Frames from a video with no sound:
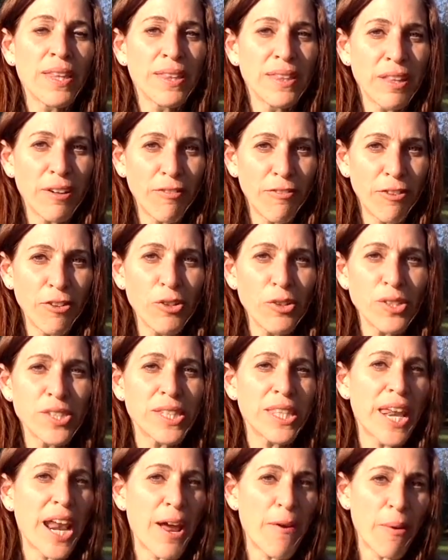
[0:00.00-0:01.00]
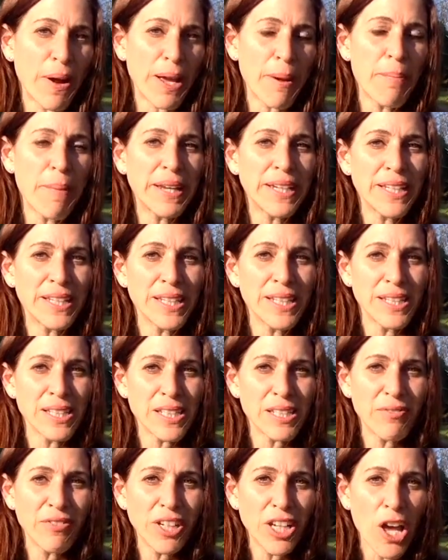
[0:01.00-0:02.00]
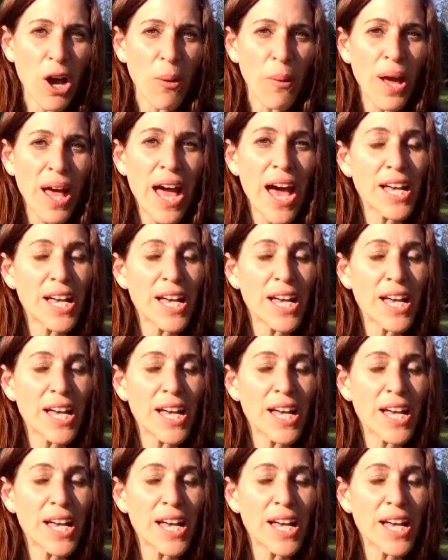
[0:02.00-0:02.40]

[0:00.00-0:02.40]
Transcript: the foods that I recommended in this video,